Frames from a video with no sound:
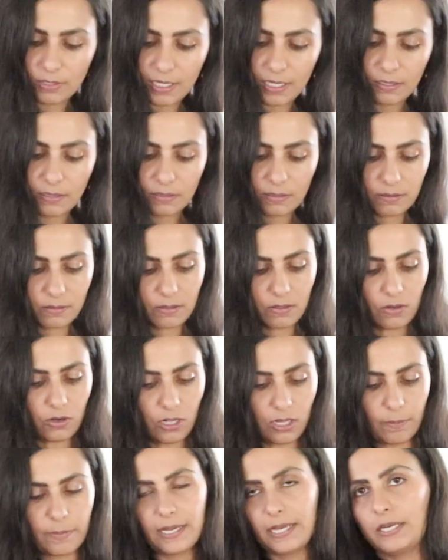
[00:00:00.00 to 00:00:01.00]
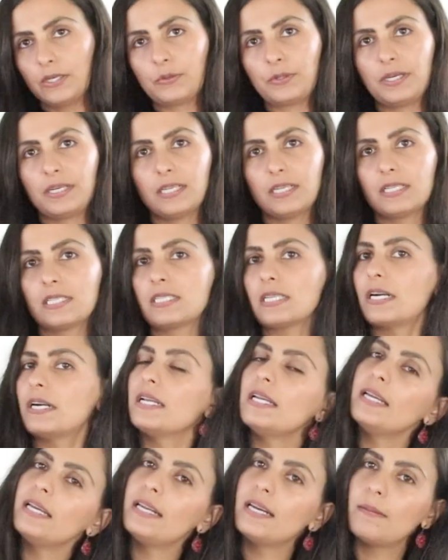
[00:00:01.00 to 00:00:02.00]
that all my ingredients are
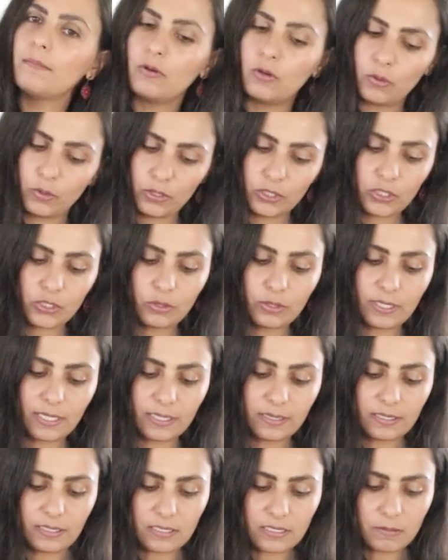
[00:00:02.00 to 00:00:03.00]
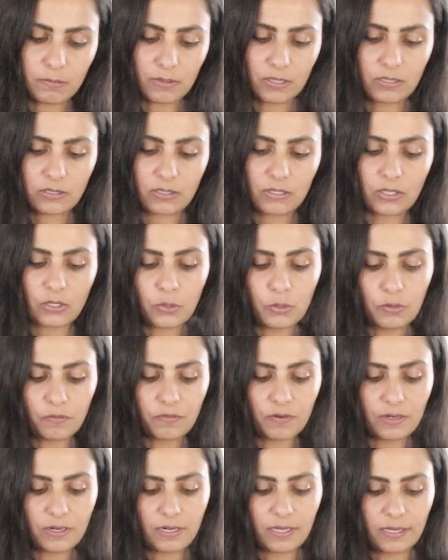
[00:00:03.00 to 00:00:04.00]
in, I'm going to let this mixture cook
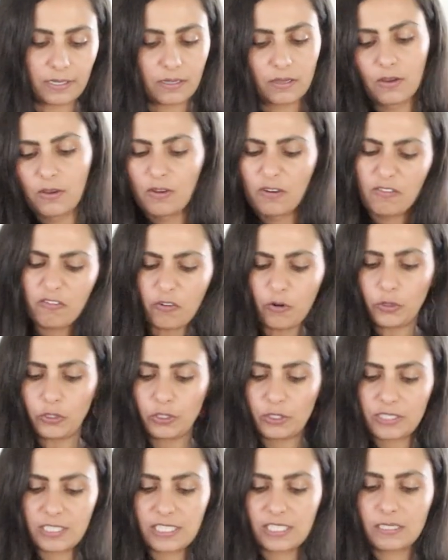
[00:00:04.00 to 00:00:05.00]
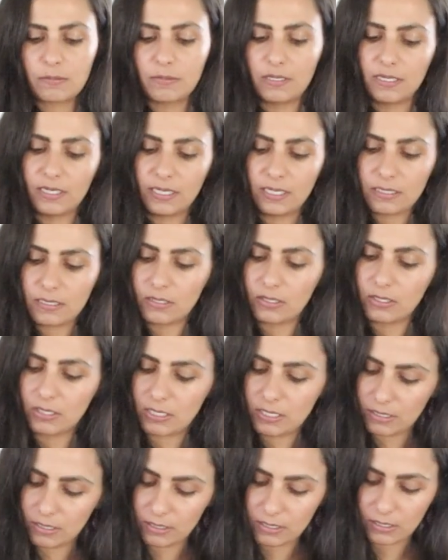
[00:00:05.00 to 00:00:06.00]
for like 4 to 6 minutes
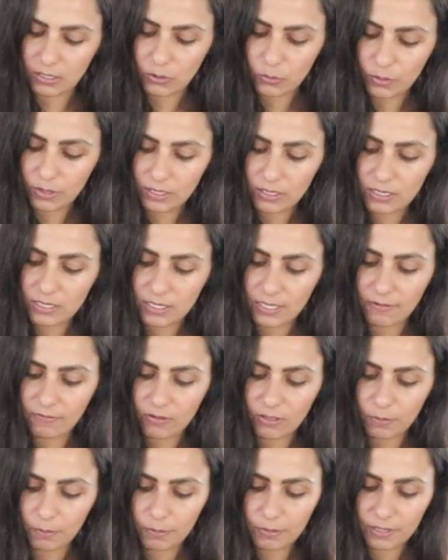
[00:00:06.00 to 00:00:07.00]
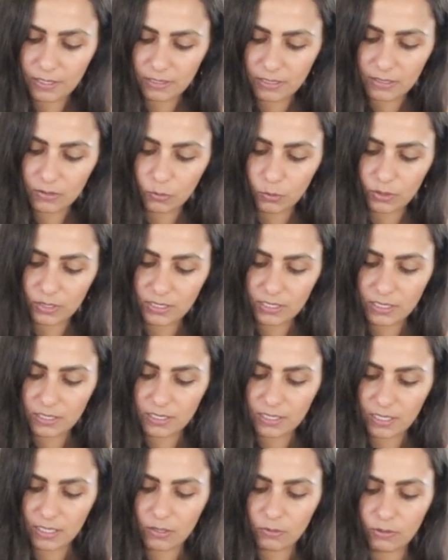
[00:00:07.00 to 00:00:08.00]
until the greens have completely wilted
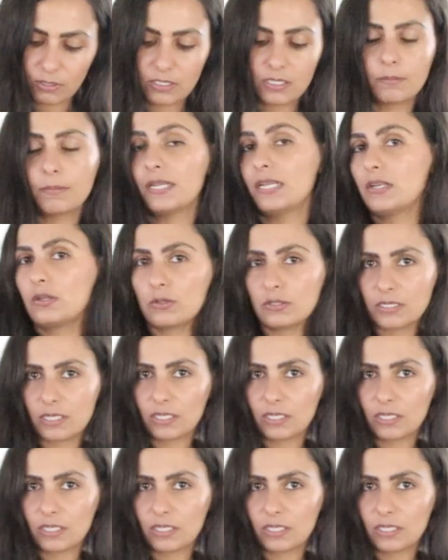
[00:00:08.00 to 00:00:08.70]
down, the tomatoes